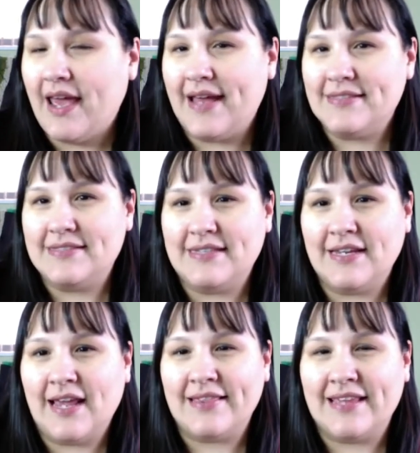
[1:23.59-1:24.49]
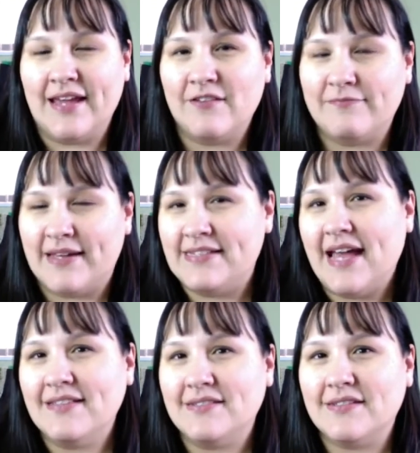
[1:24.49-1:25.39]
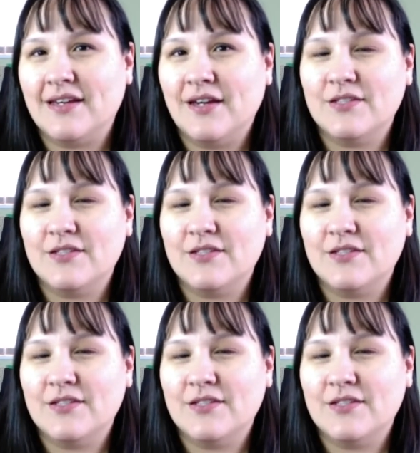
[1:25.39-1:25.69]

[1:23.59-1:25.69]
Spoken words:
and sitting at the end of my desk